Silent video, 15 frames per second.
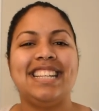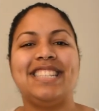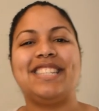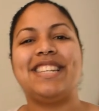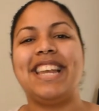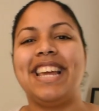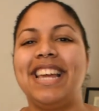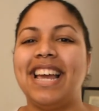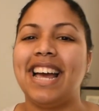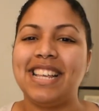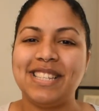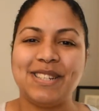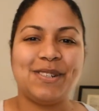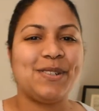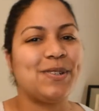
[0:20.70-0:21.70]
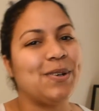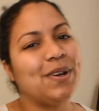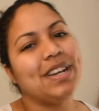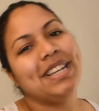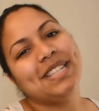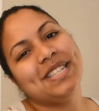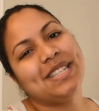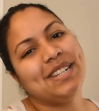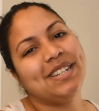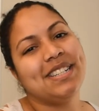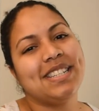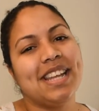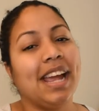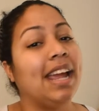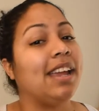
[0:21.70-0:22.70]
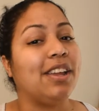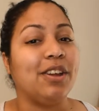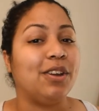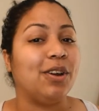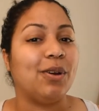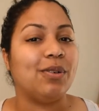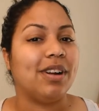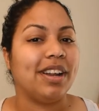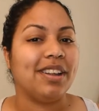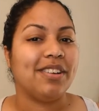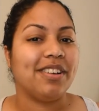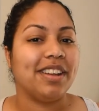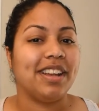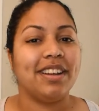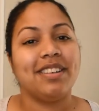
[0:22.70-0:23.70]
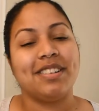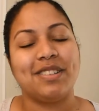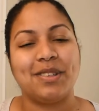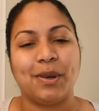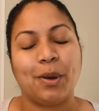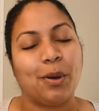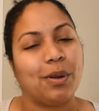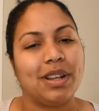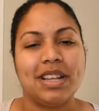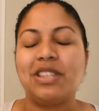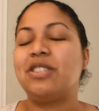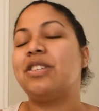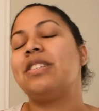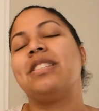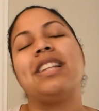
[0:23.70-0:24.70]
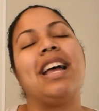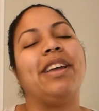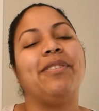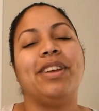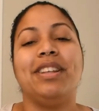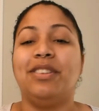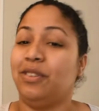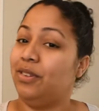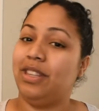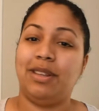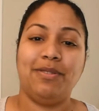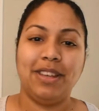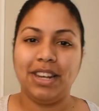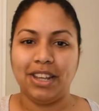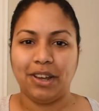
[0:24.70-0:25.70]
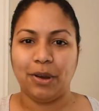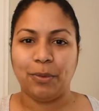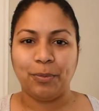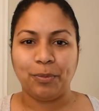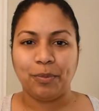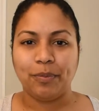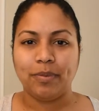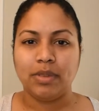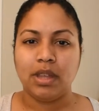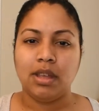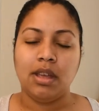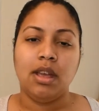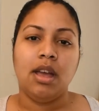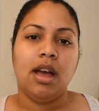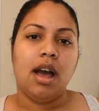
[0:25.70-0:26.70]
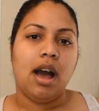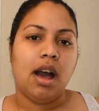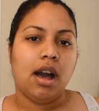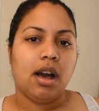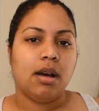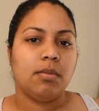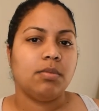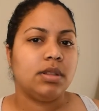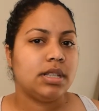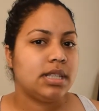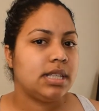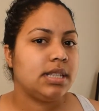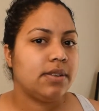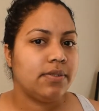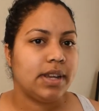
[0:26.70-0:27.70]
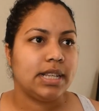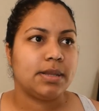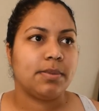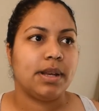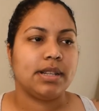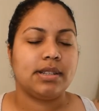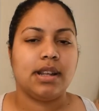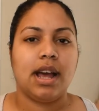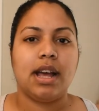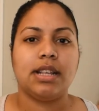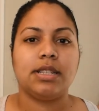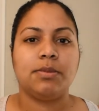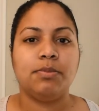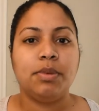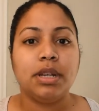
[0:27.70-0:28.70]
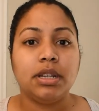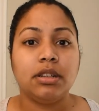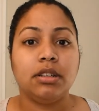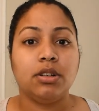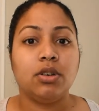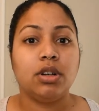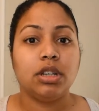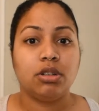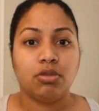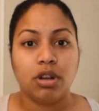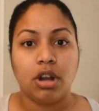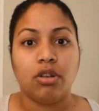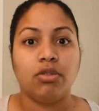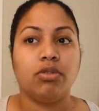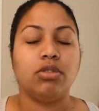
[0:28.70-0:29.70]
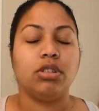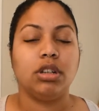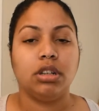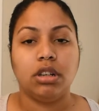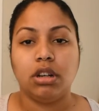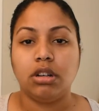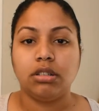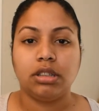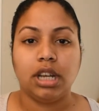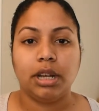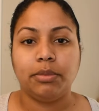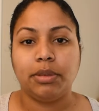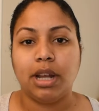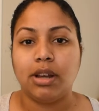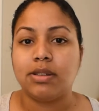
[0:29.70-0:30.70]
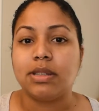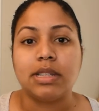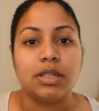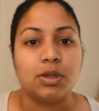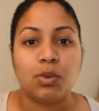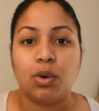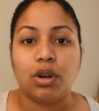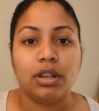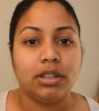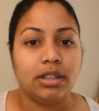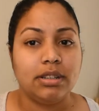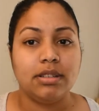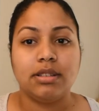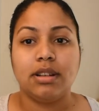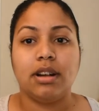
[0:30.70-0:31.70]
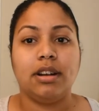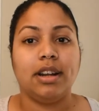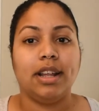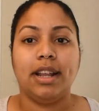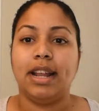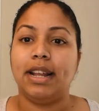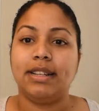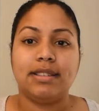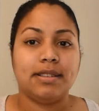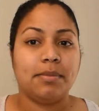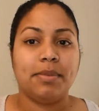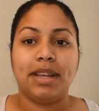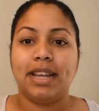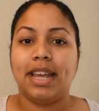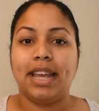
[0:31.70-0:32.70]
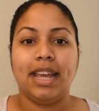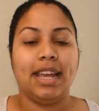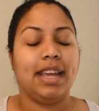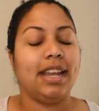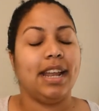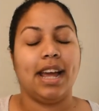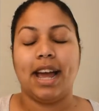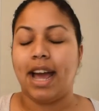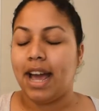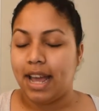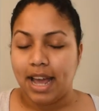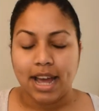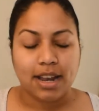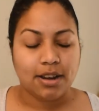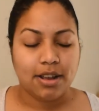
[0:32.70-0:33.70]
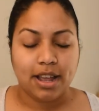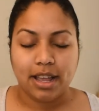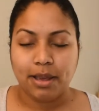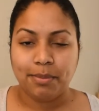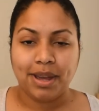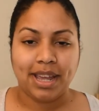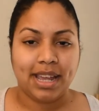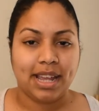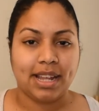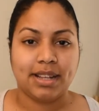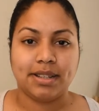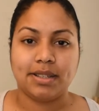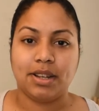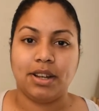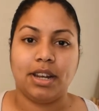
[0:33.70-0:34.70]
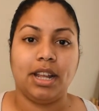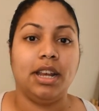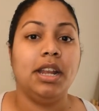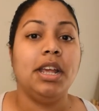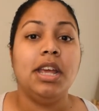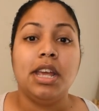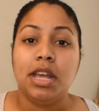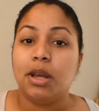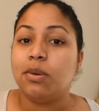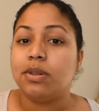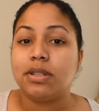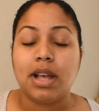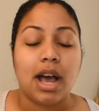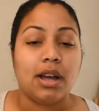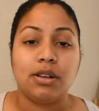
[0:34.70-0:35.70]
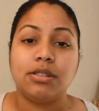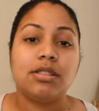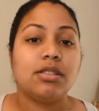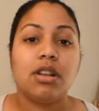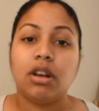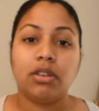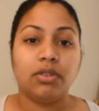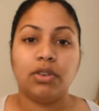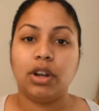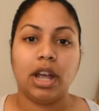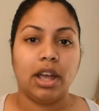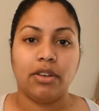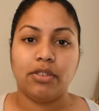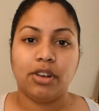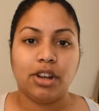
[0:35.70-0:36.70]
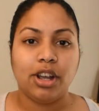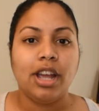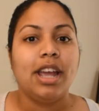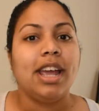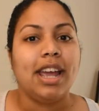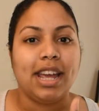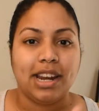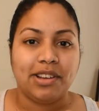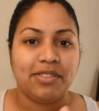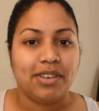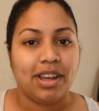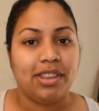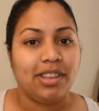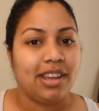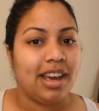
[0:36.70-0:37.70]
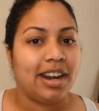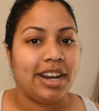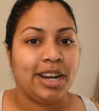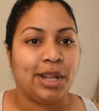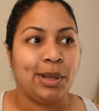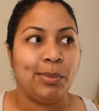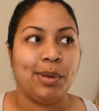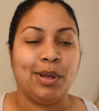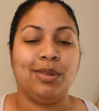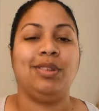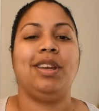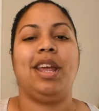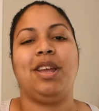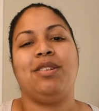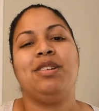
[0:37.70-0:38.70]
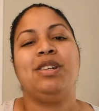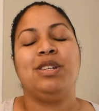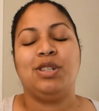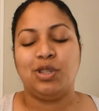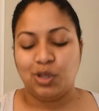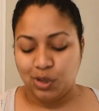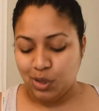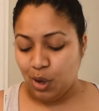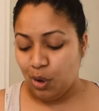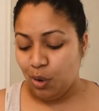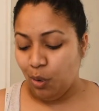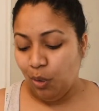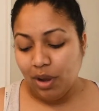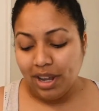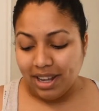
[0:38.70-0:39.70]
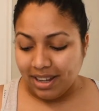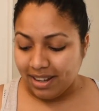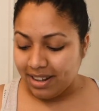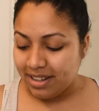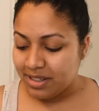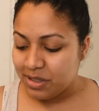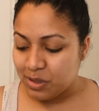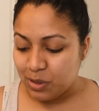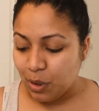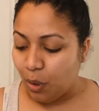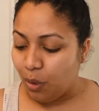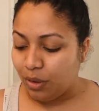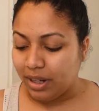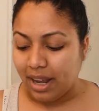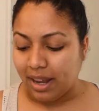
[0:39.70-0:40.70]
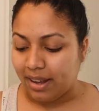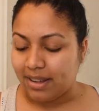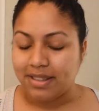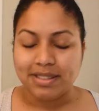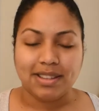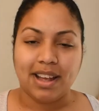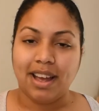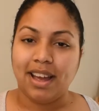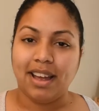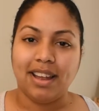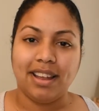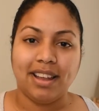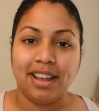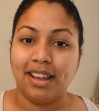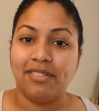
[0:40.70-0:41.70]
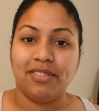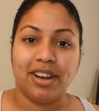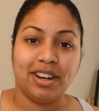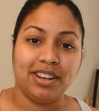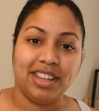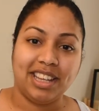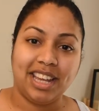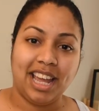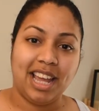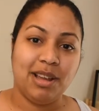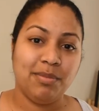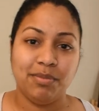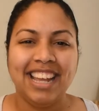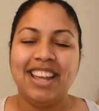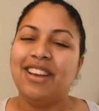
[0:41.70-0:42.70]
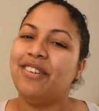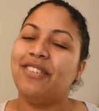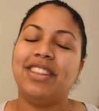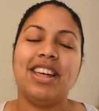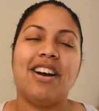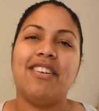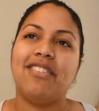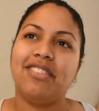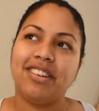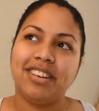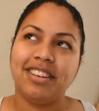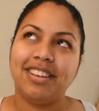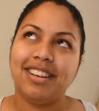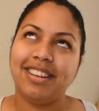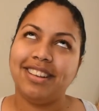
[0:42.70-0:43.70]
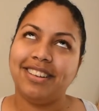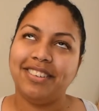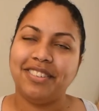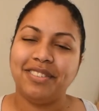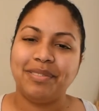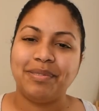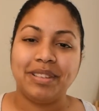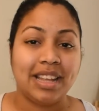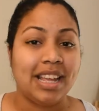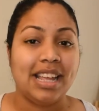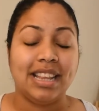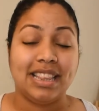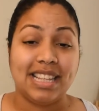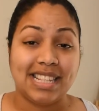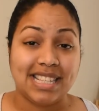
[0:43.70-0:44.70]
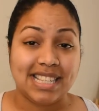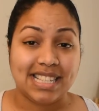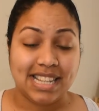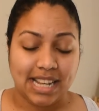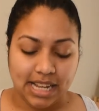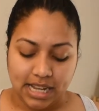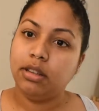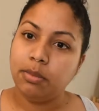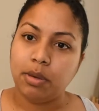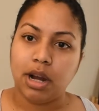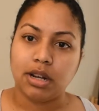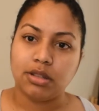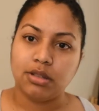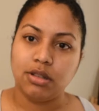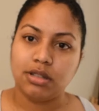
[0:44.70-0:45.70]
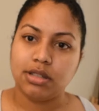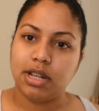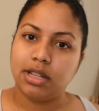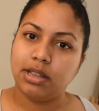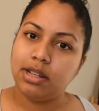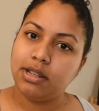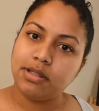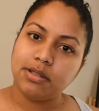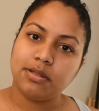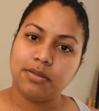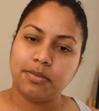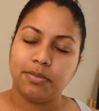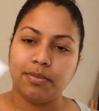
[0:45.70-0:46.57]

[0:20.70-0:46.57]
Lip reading: Today, as usual, it's Thursday. You know why you're here, so let's just dive into the video. This is a face mask that has been going around for a long time now since quarantine started. It's a big hit. I had to get my hands on it. It was out of stock forever and I finally got it in the mail today. So it is so nice that it finally came. Without further ado, this is it. The box looks like this.